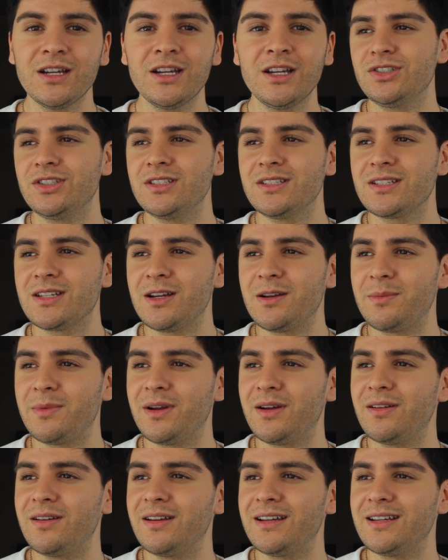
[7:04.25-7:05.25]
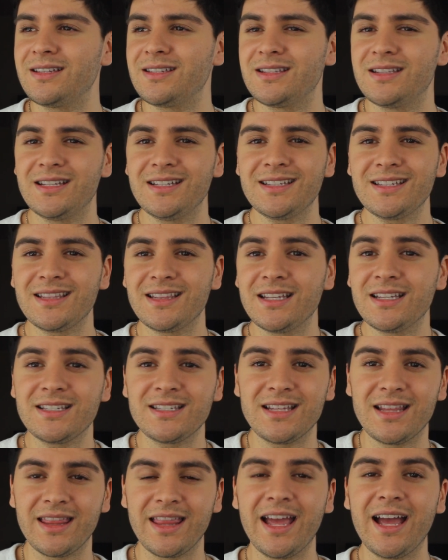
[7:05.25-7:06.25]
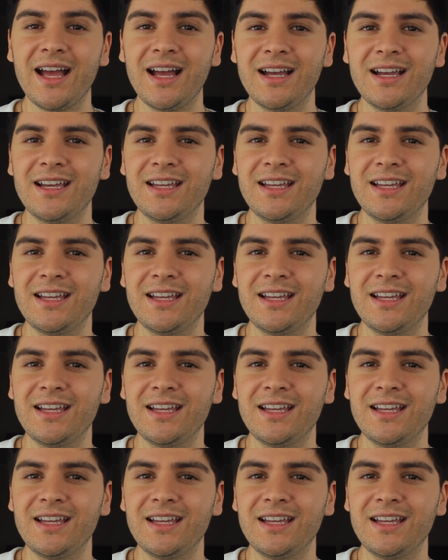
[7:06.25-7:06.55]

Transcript: She's come out as this, this, and that.